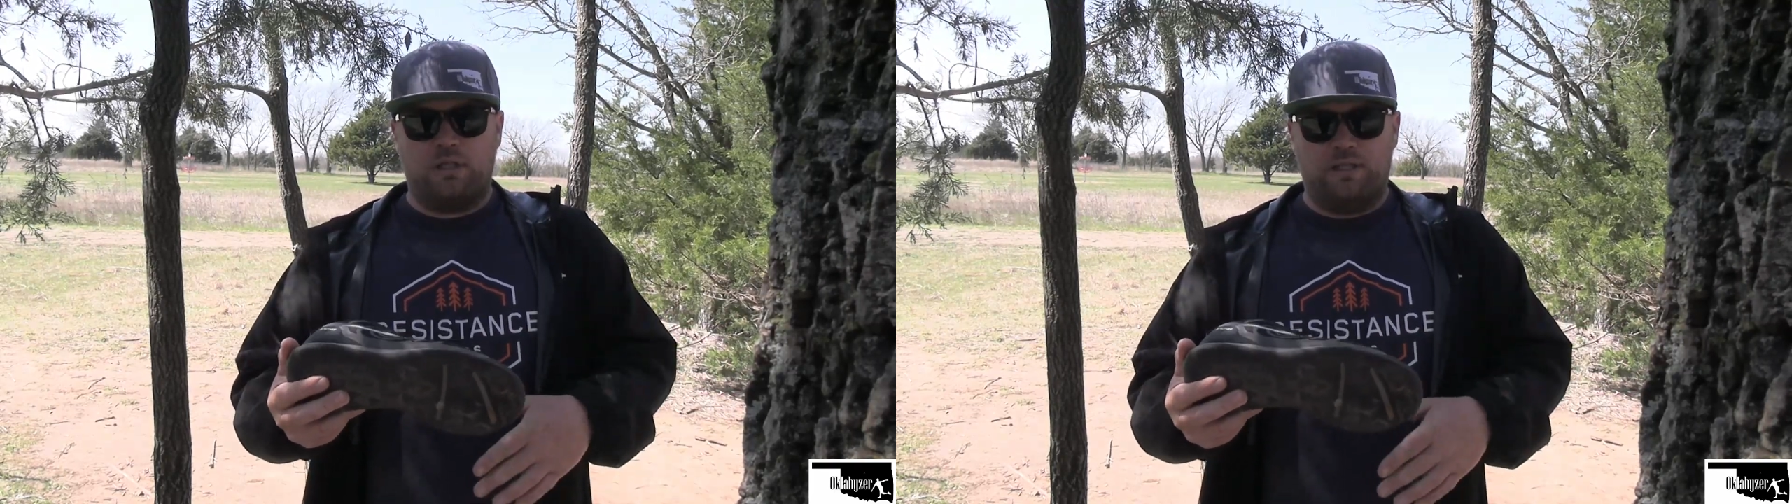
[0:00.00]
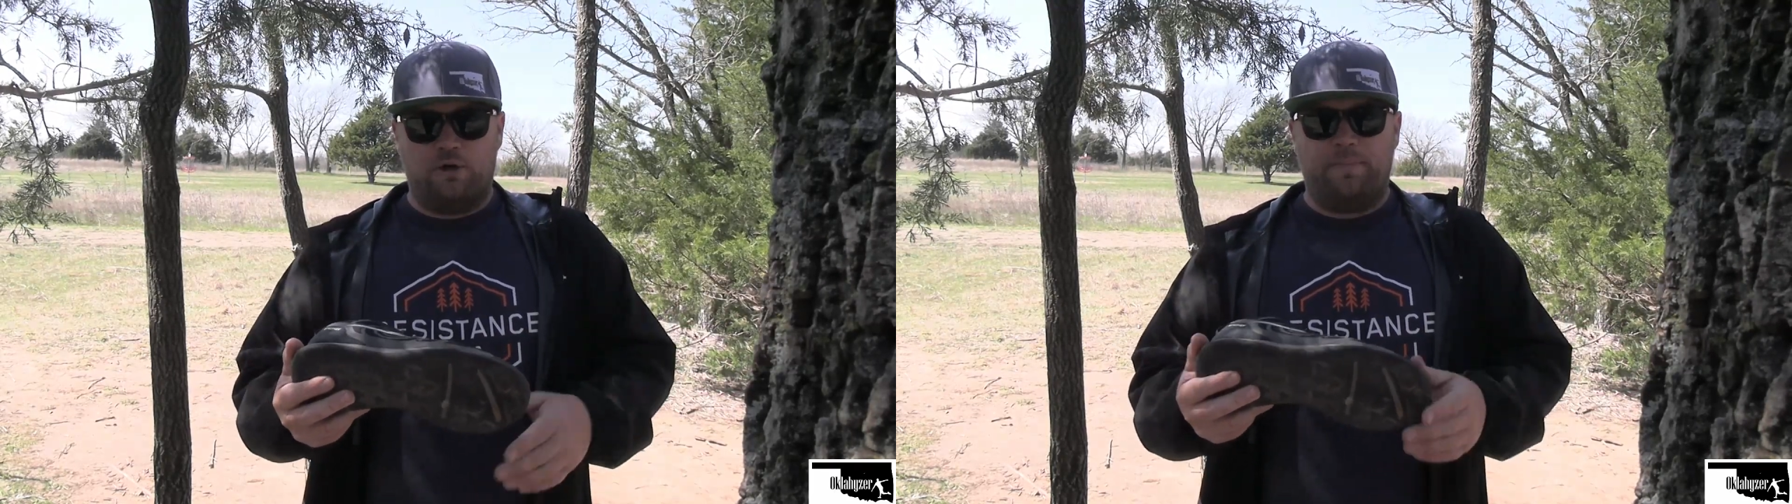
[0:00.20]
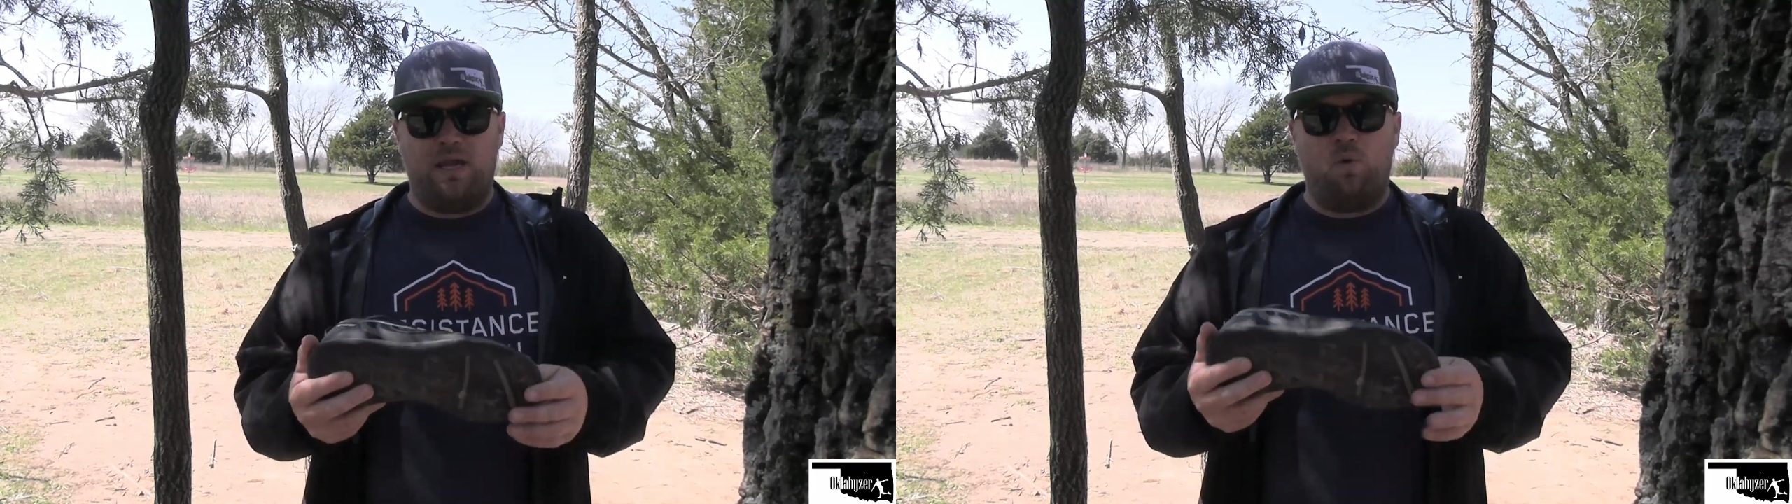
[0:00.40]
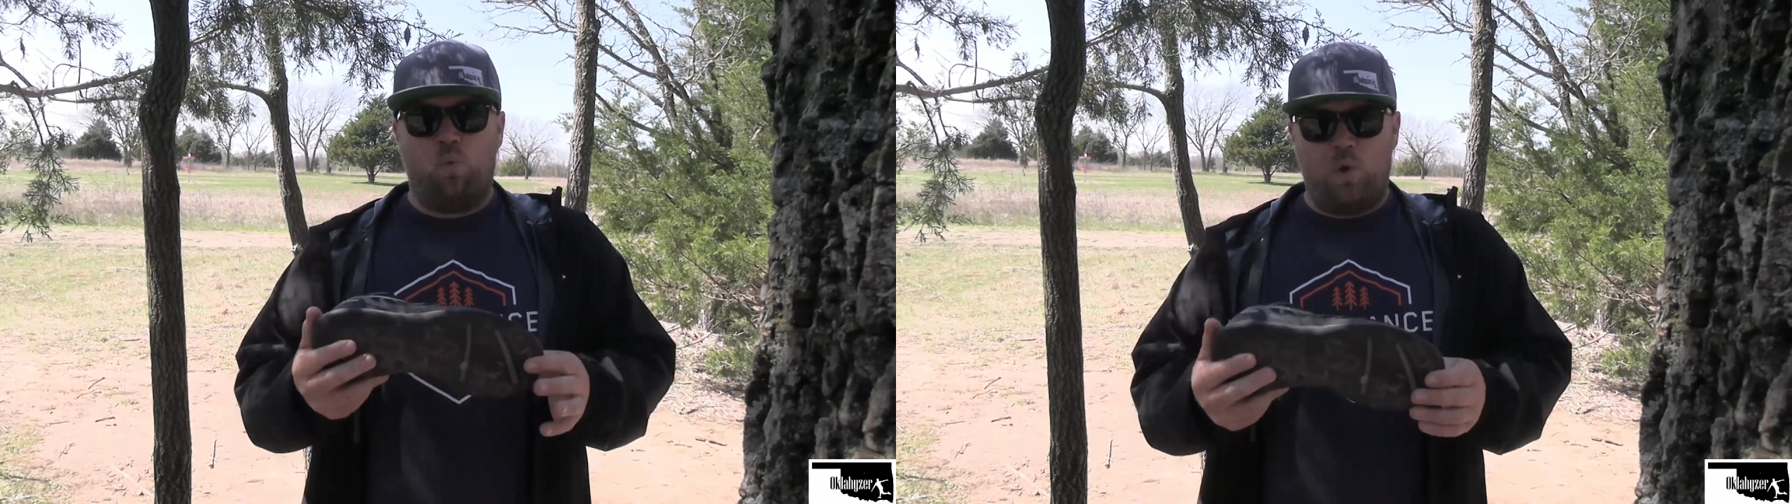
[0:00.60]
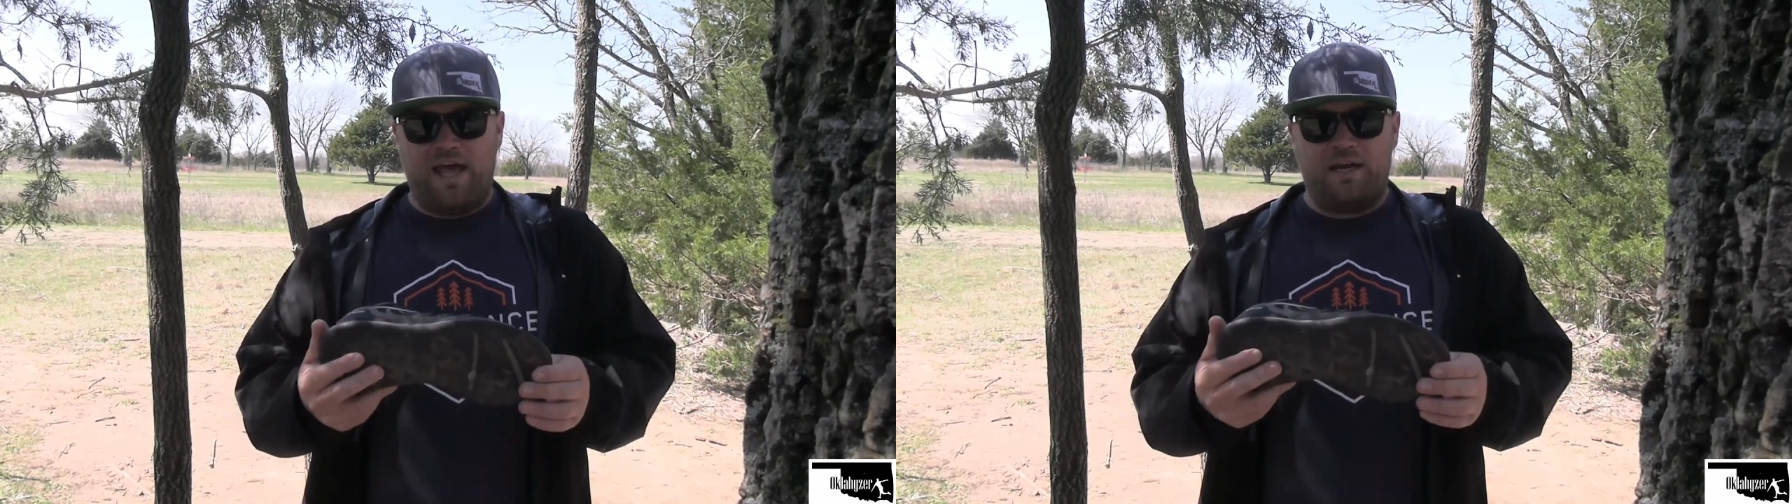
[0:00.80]
a little bit
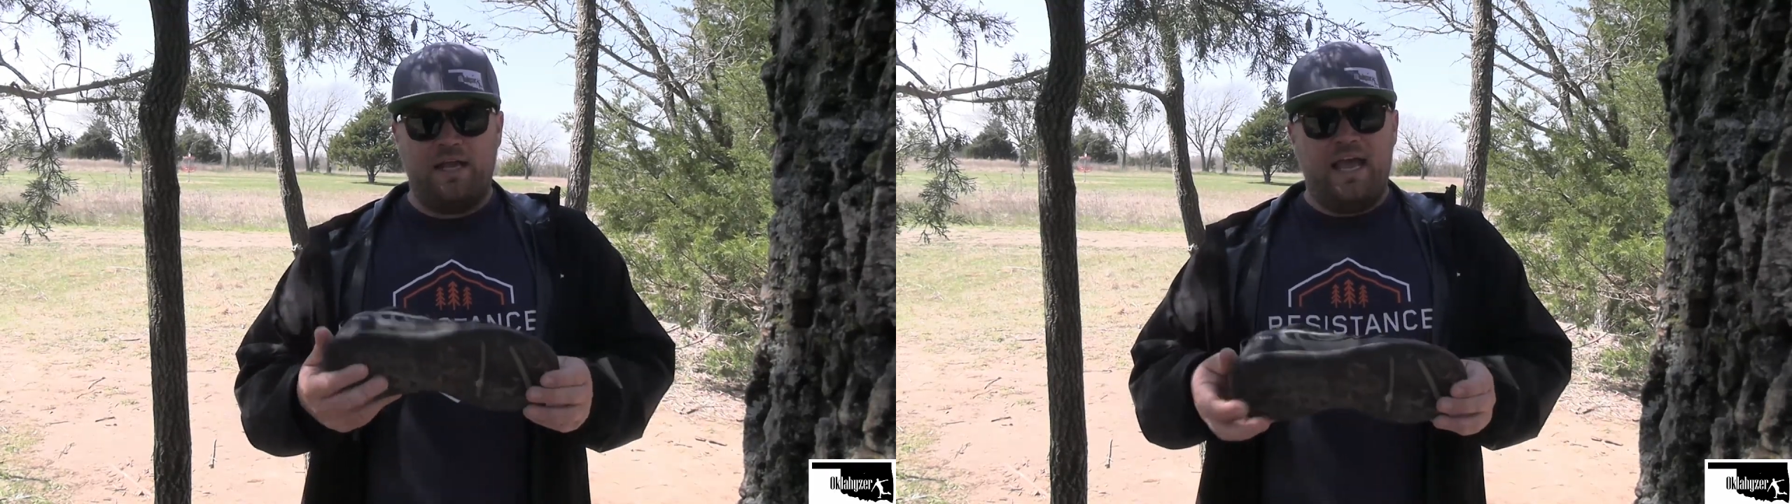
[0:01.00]
wet